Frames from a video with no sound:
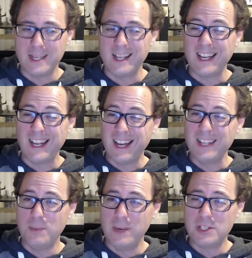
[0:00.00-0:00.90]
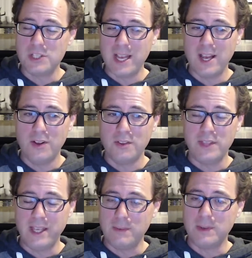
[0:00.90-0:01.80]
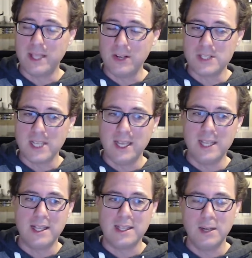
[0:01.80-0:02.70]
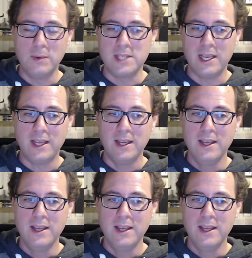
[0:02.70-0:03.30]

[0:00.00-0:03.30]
I kind of wish now, thinking what they're saying, that the